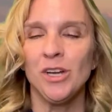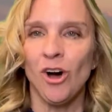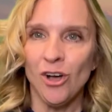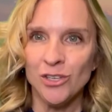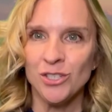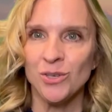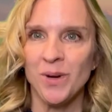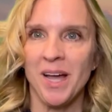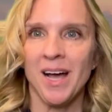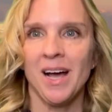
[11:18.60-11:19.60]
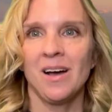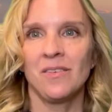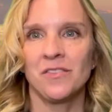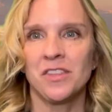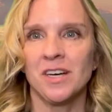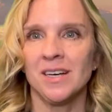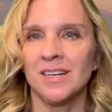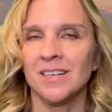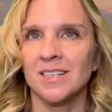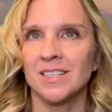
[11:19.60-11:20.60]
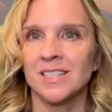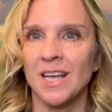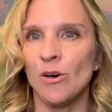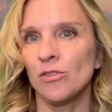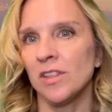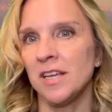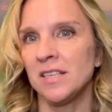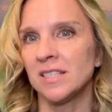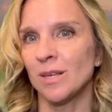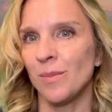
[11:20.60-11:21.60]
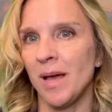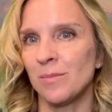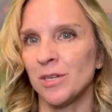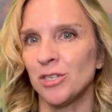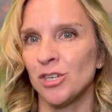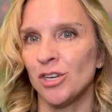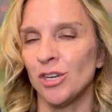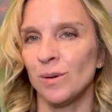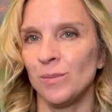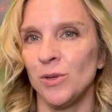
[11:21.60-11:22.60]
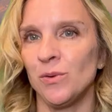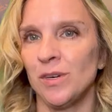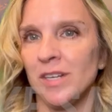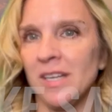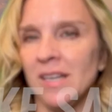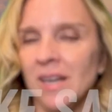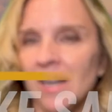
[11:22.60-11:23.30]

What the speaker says: also have the South Lake Sammamish community,